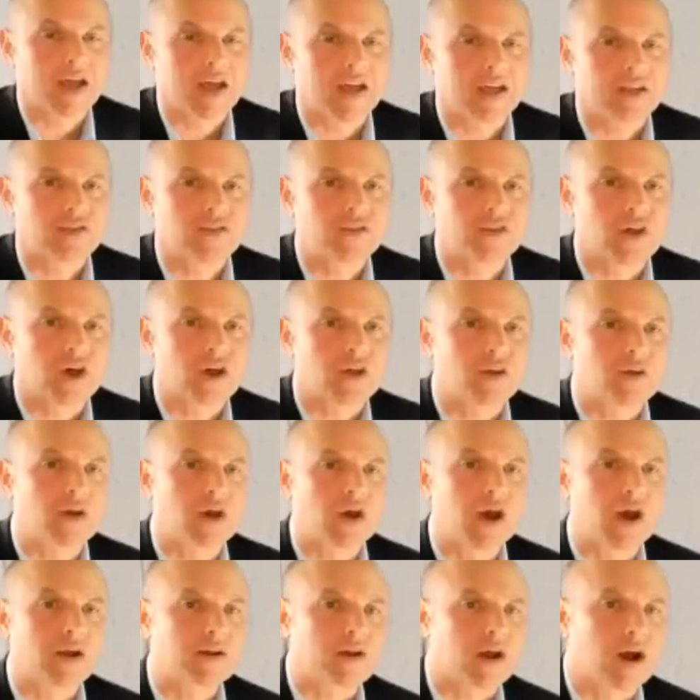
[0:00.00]
so
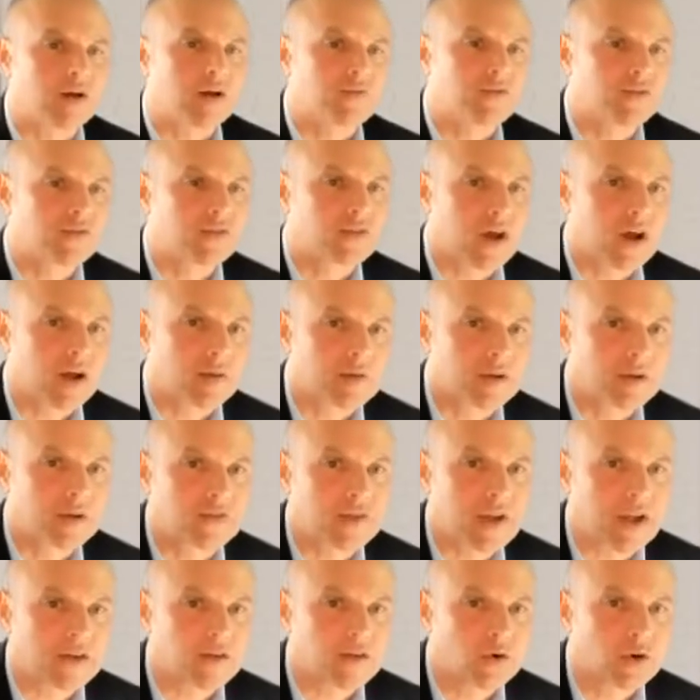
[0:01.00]
I'm going to
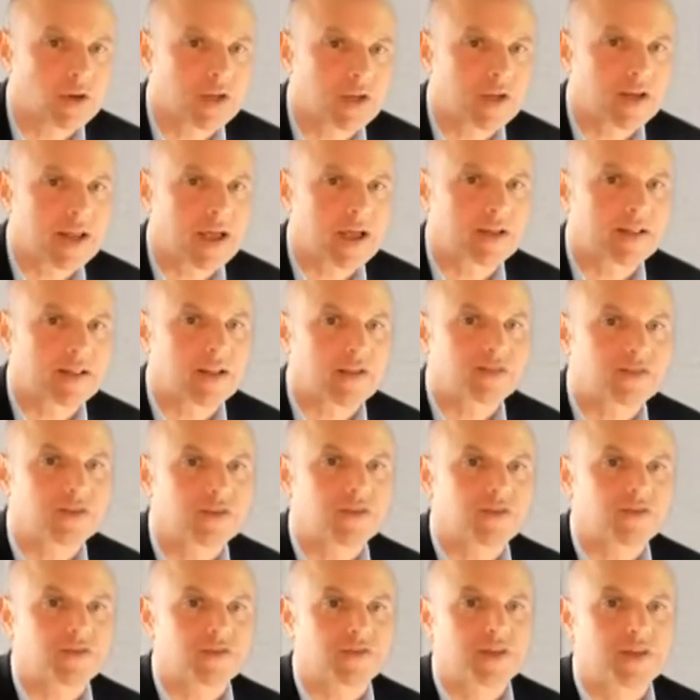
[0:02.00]
start talking now, and let's
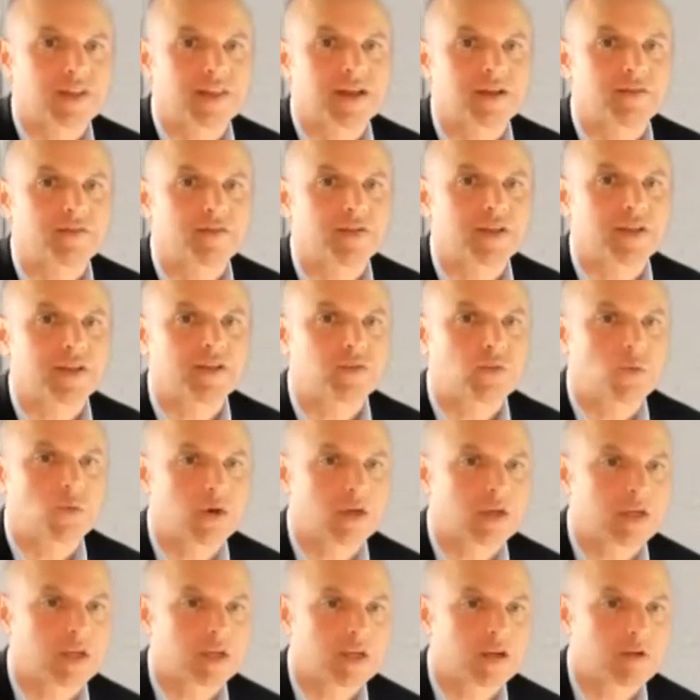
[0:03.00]
just see that everything's
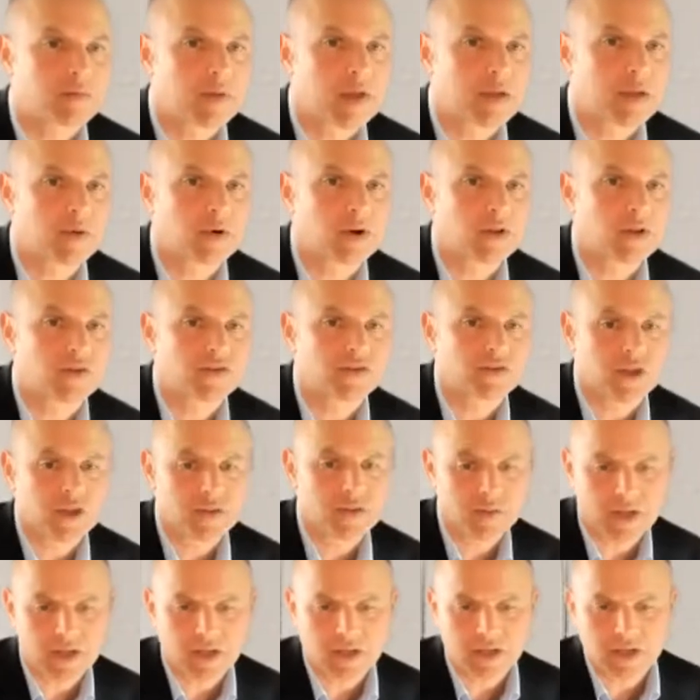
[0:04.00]
working and people can see
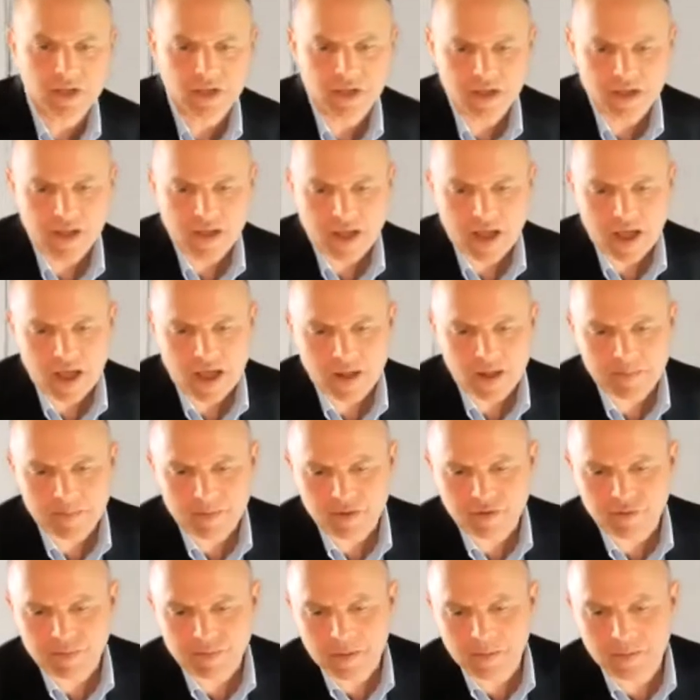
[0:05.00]
me.
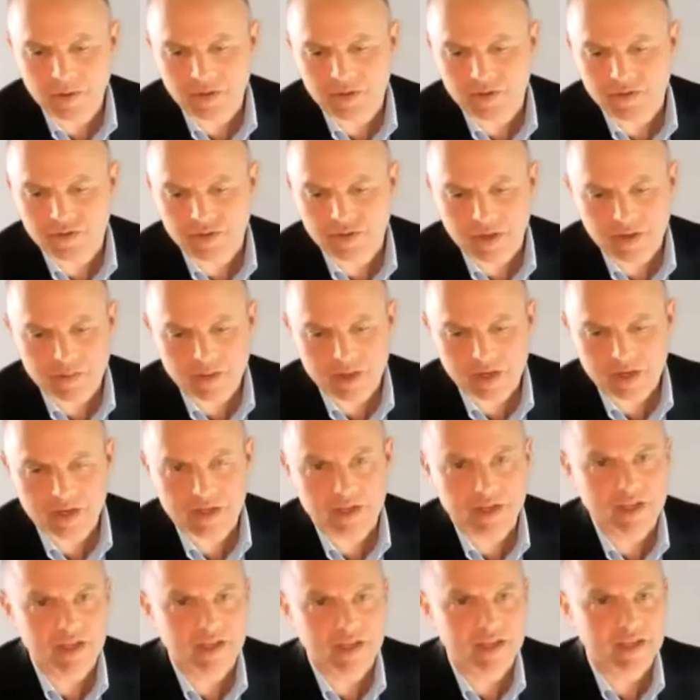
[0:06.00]
If people can see me
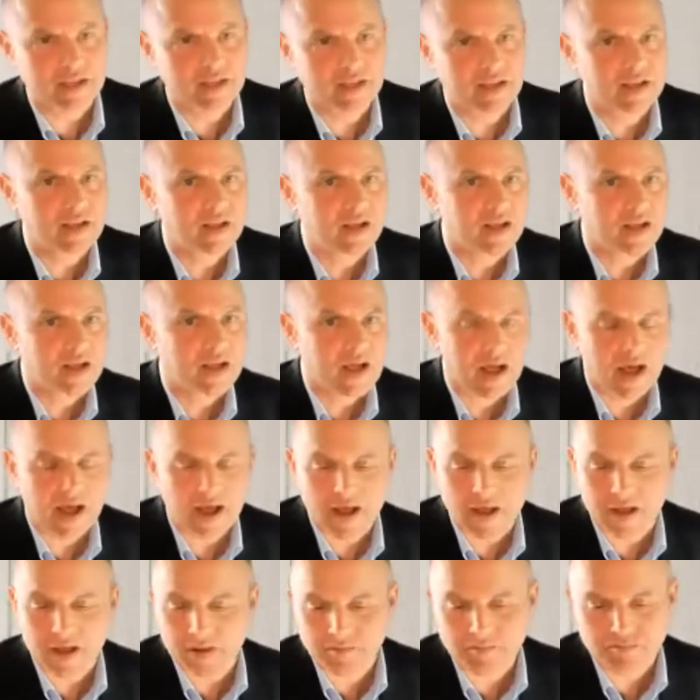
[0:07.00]
clearly,
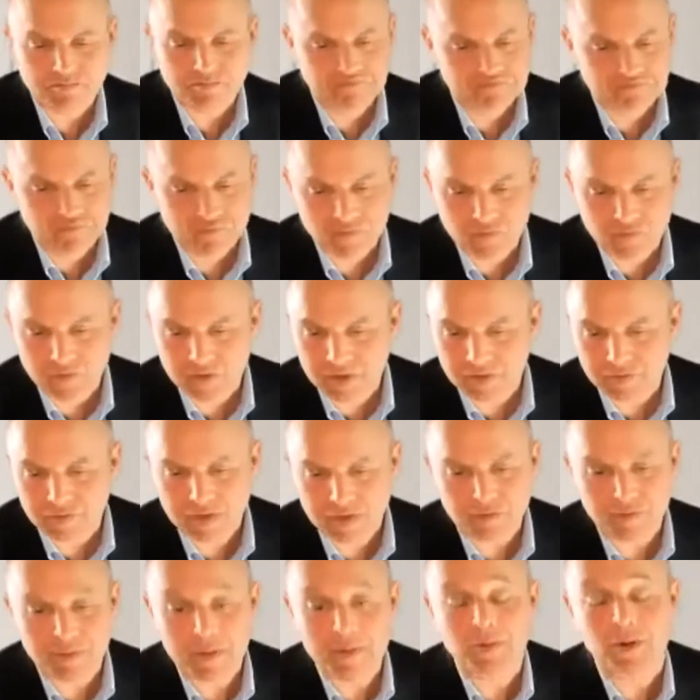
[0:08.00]

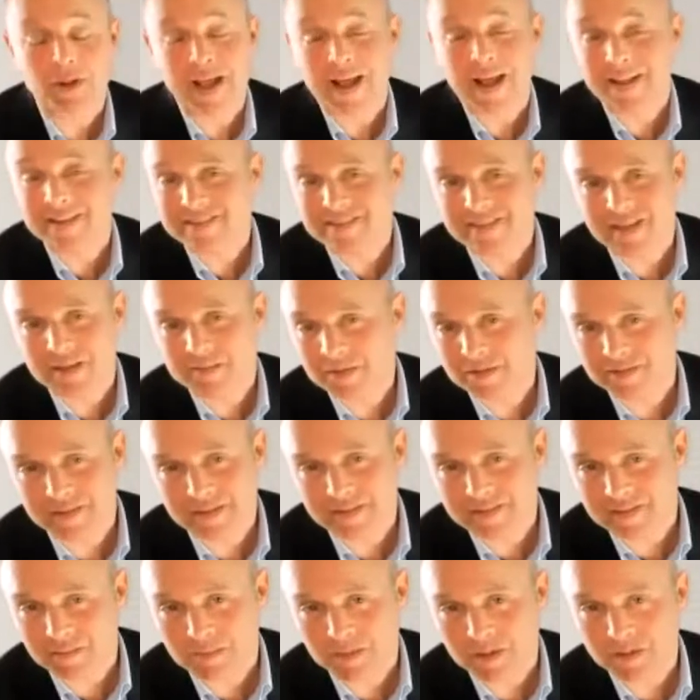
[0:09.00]
if people can't see me,
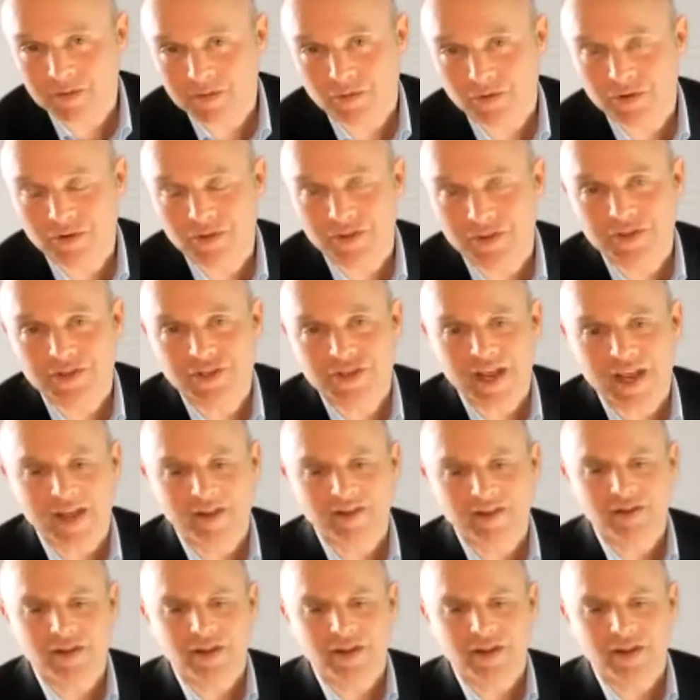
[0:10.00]
send something through to the chat.